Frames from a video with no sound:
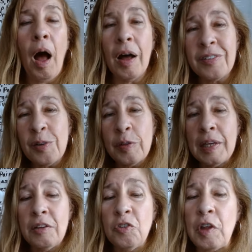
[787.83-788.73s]
Other
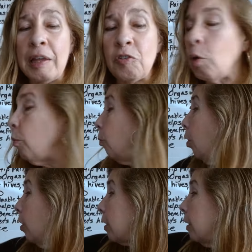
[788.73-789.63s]
things that don't
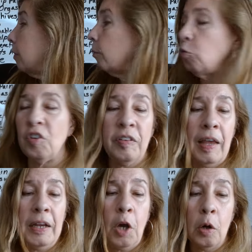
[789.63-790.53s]
work. Just
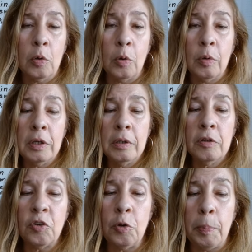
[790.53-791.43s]
say no
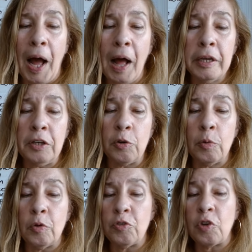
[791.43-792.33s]
to
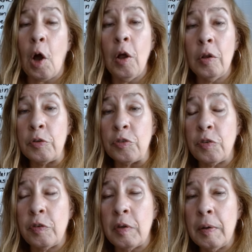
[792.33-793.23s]
polycules,
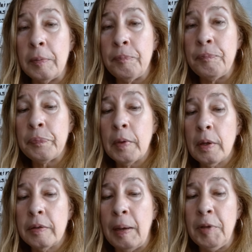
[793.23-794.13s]
cults.
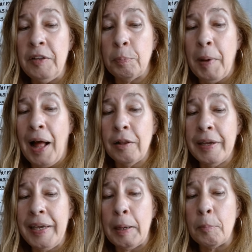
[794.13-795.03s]
That means
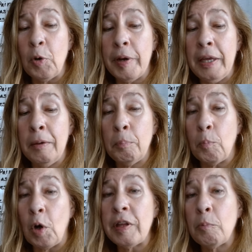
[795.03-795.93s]
polyamory,
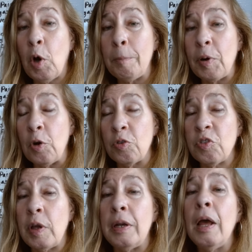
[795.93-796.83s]
more than one
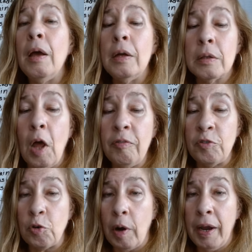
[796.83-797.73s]
person, love
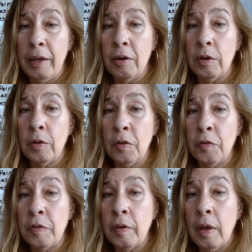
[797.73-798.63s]

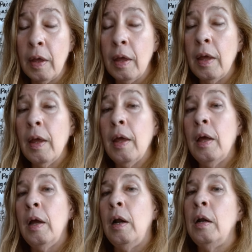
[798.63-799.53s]
triangles.
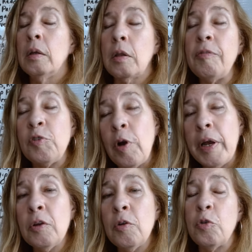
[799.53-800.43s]
Love
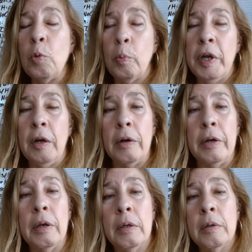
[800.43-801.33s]
triangles are weird